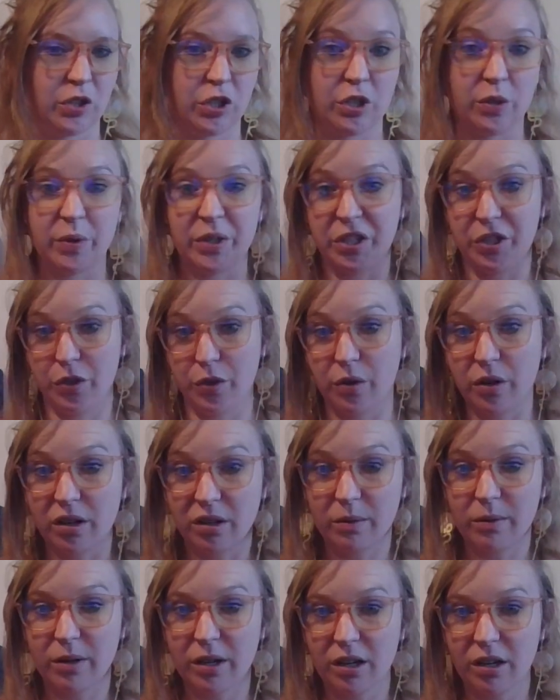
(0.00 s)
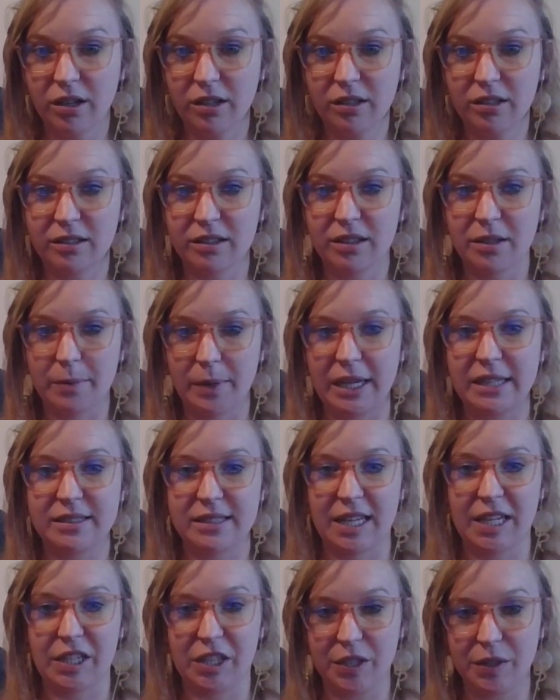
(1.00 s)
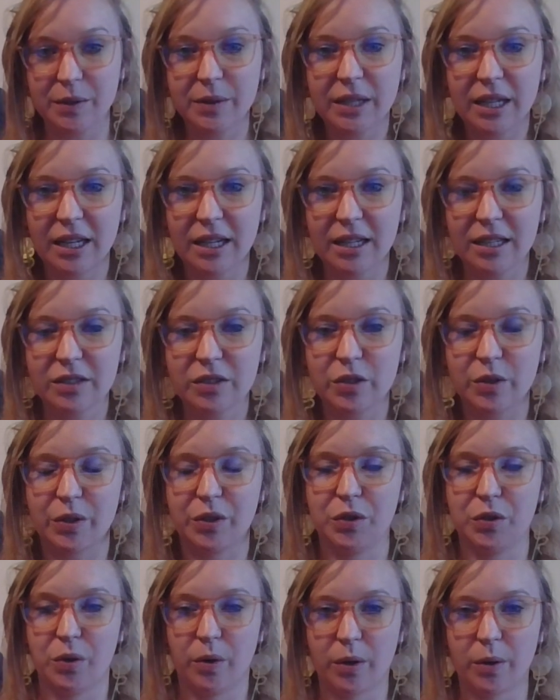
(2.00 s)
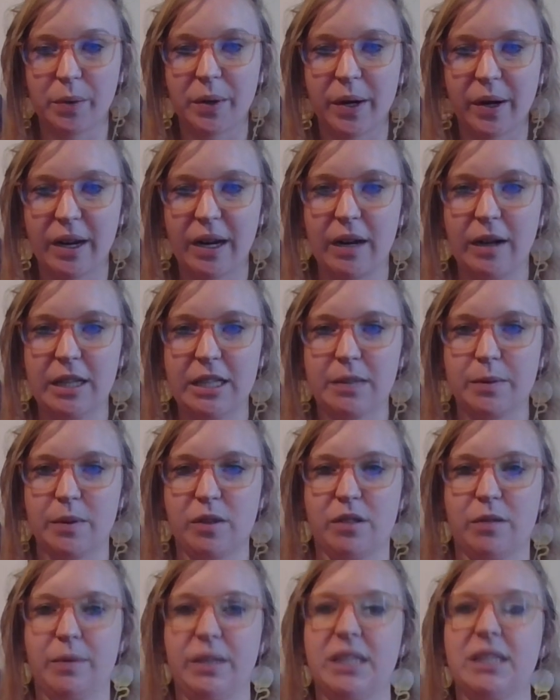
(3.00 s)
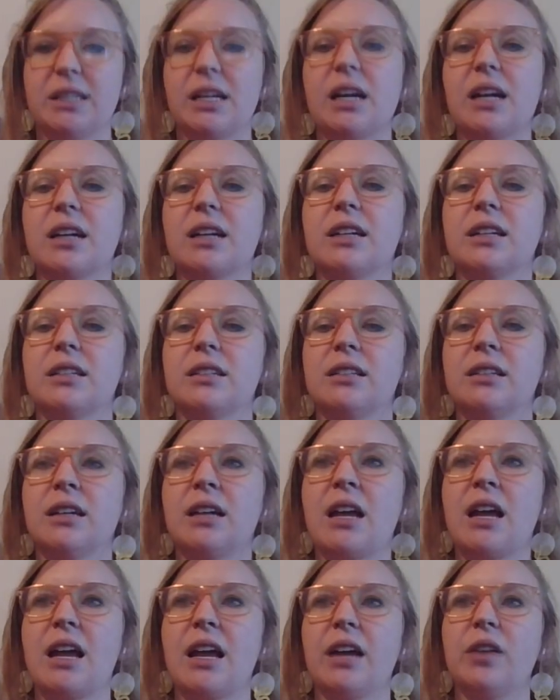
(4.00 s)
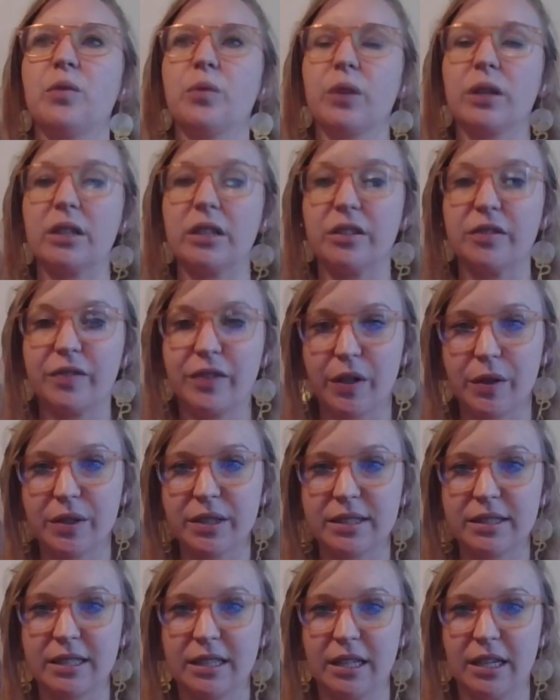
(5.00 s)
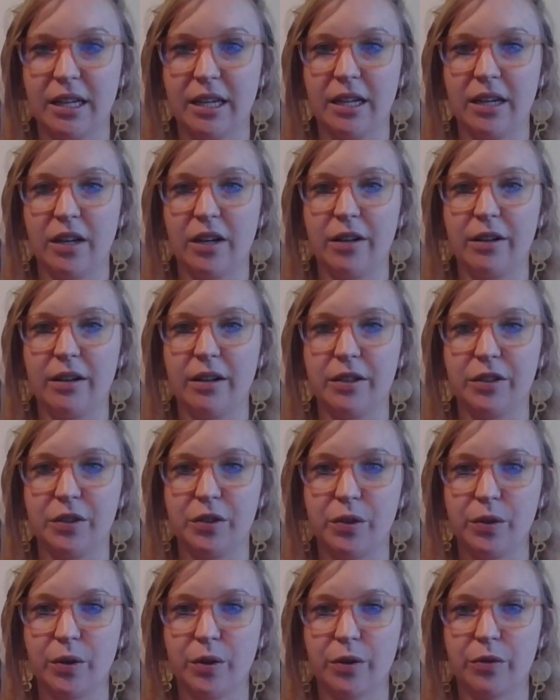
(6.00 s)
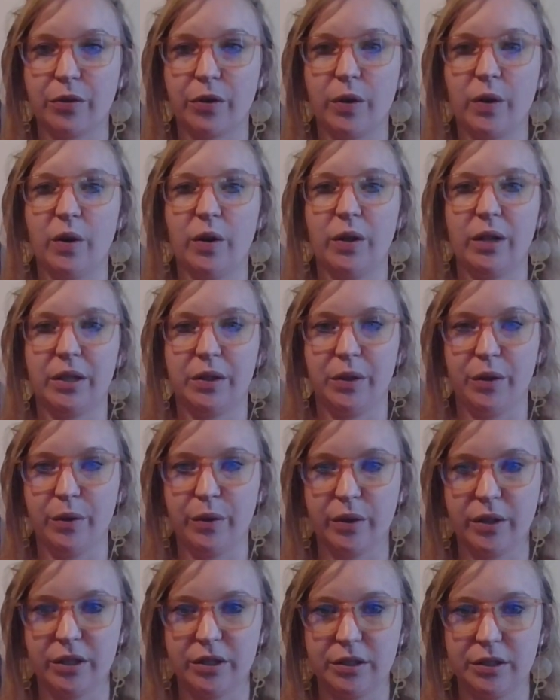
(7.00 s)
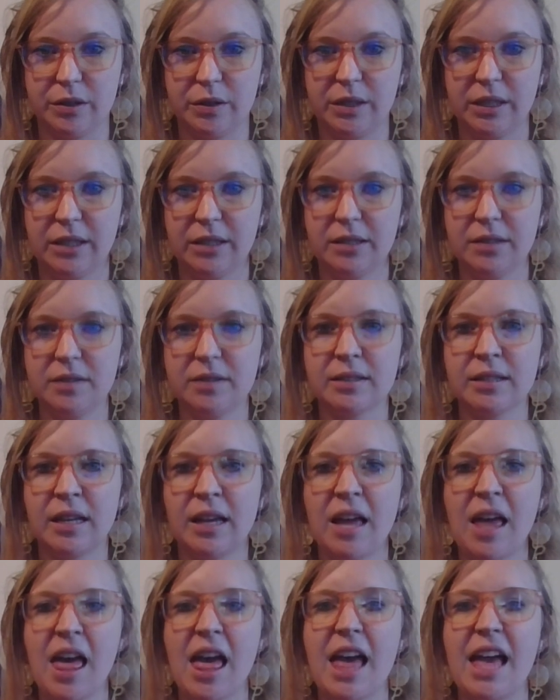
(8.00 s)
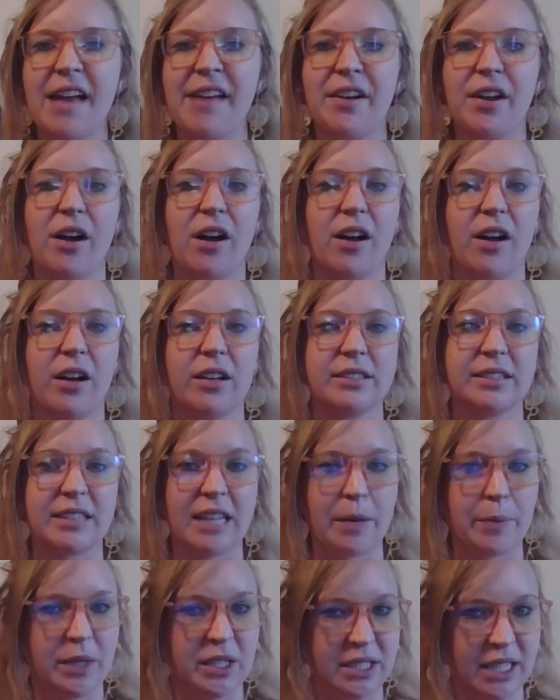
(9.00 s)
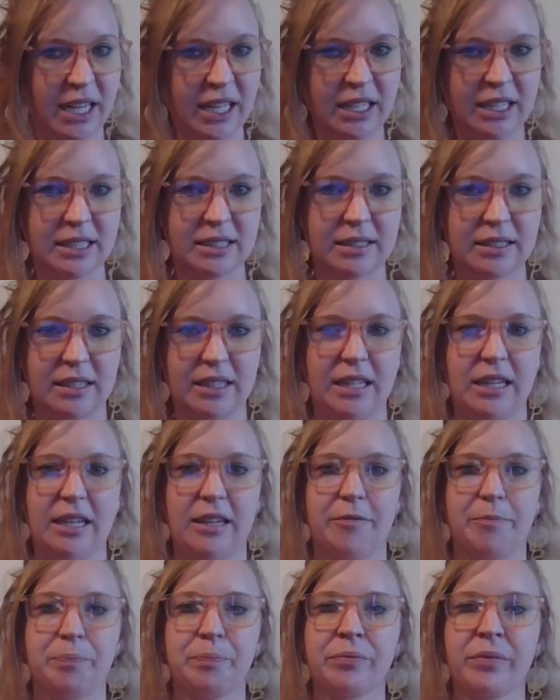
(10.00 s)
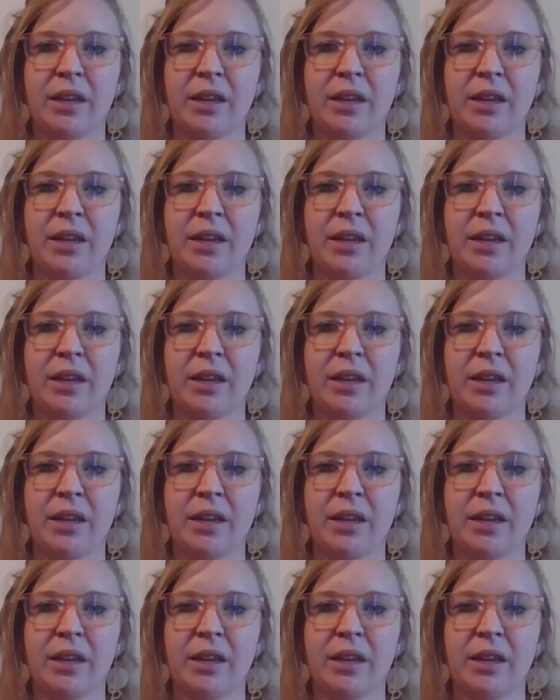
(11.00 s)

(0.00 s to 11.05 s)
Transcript: doing your work the best that you can, doing your work how it's supposed to be done, and really focusing on, on your role and your duties. And simultaneously,